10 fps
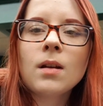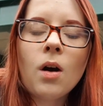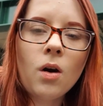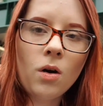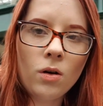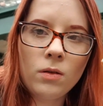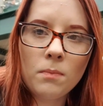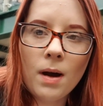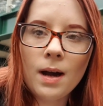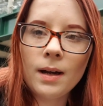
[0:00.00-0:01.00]

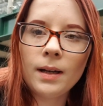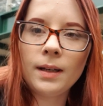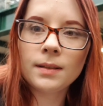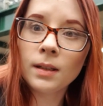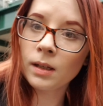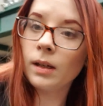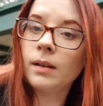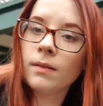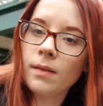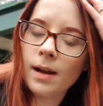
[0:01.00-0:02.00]
on my ticket
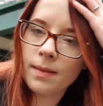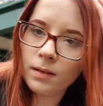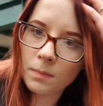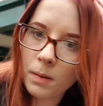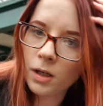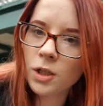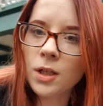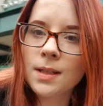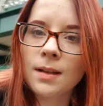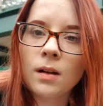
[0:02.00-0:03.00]
that the departure
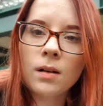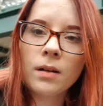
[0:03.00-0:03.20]
is like,